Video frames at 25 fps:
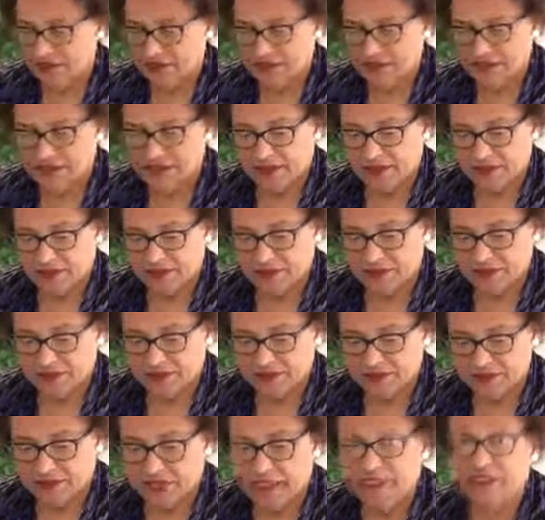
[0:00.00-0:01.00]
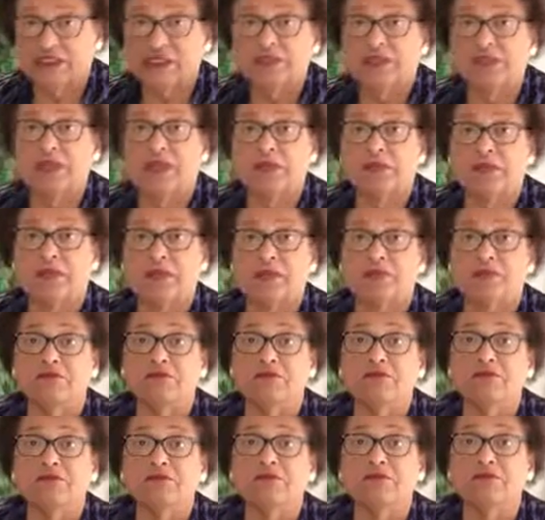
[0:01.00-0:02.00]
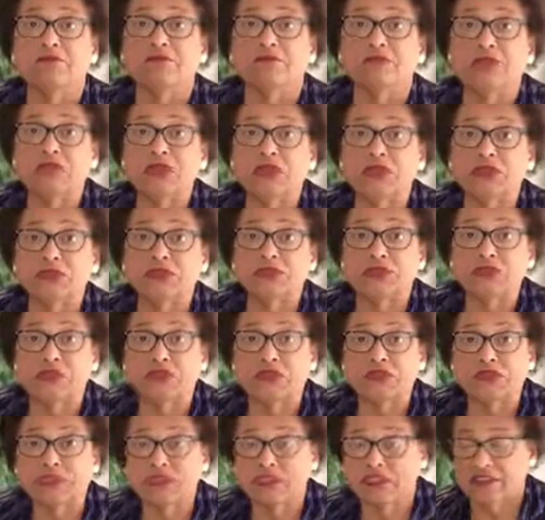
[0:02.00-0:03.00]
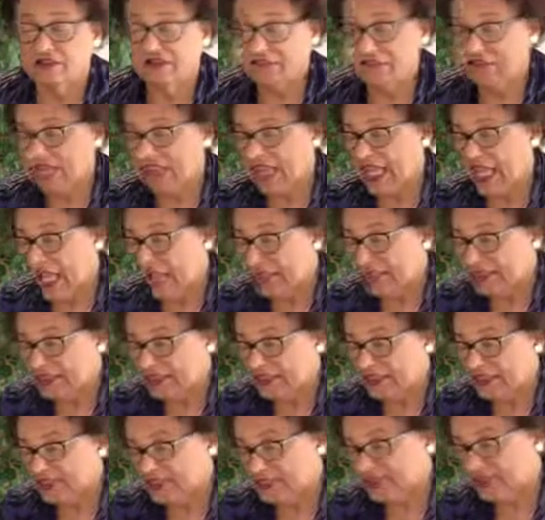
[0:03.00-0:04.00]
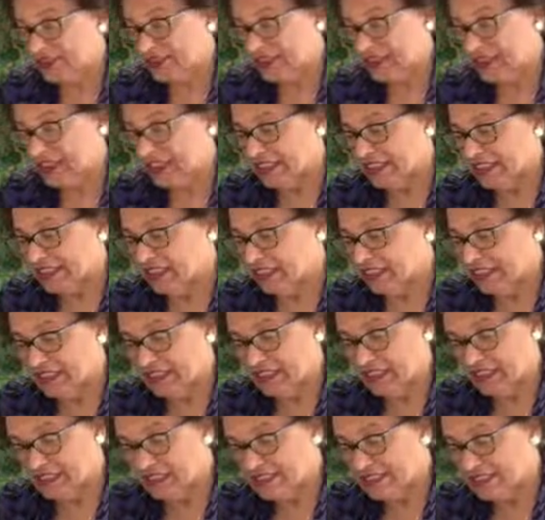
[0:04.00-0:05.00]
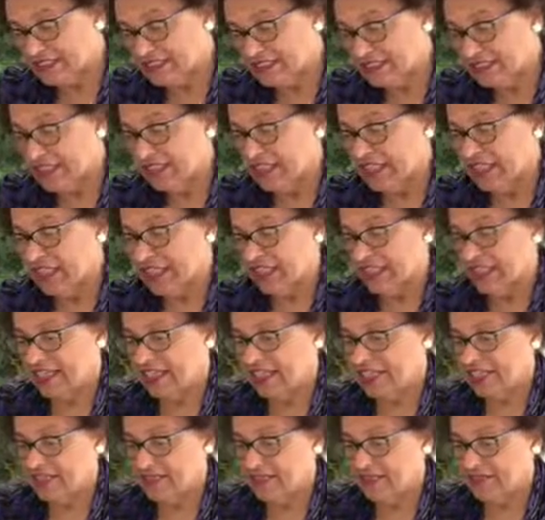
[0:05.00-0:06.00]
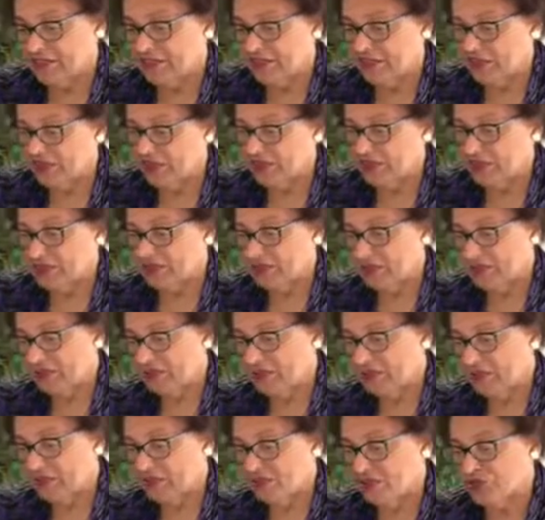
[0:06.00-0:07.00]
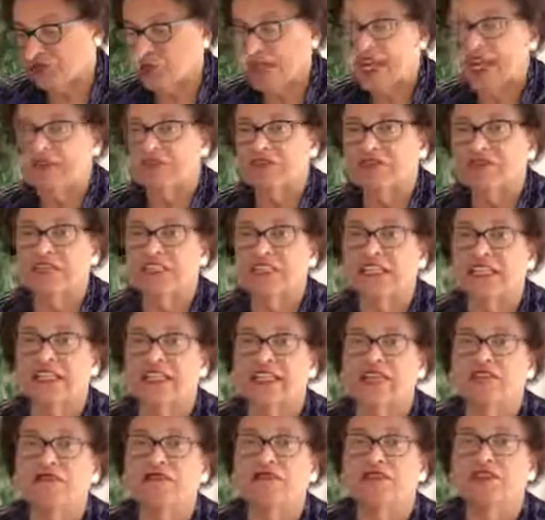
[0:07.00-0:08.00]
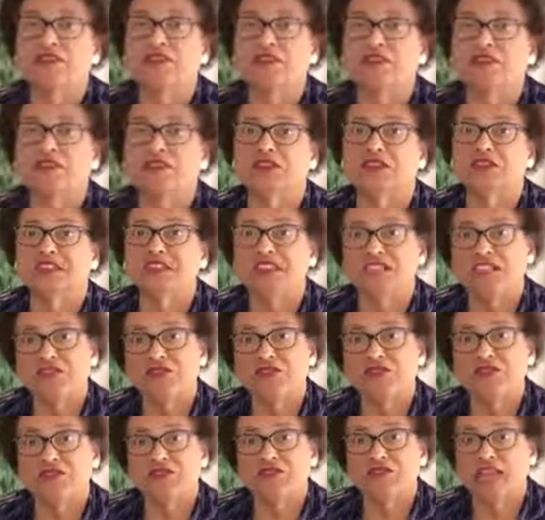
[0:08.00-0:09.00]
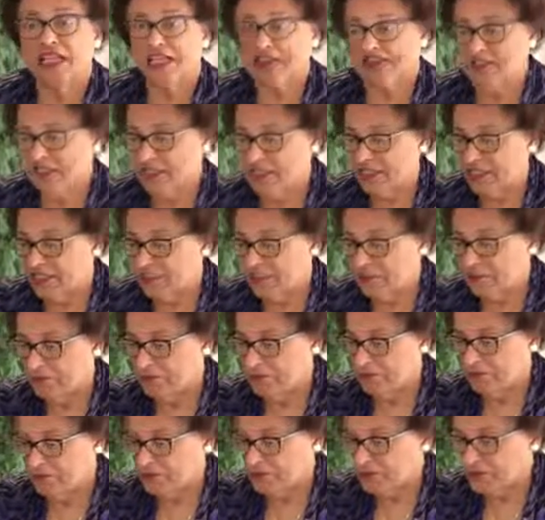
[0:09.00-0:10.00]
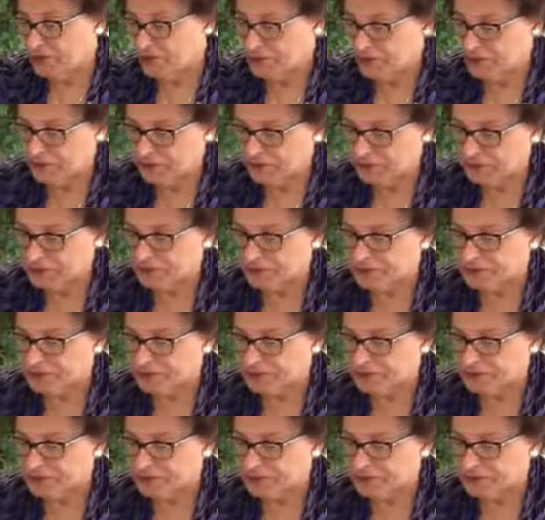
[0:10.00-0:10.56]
I just got my booster. I'm very happy. George got his, and we will be traveling, and I feel safer having my booster.